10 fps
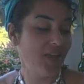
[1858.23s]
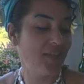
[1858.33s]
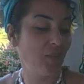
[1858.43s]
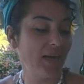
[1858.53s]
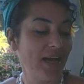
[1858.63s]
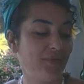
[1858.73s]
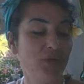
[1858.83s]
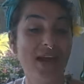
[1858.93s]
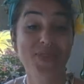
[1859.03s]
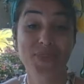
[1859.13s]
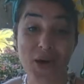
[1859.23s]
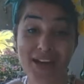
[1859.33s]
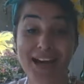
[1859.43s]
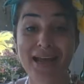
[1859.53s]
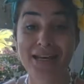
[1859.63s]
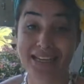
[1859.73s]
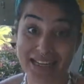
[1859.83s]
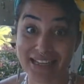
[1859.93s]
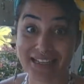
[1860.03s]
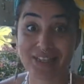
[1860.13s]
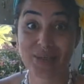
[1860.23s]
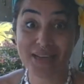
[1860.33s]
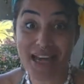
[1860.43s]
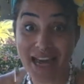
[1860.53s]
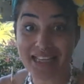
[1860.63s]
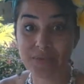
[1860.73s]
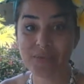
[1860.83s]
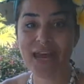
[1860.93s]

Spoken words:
than whatever I thought I needed. So yes, we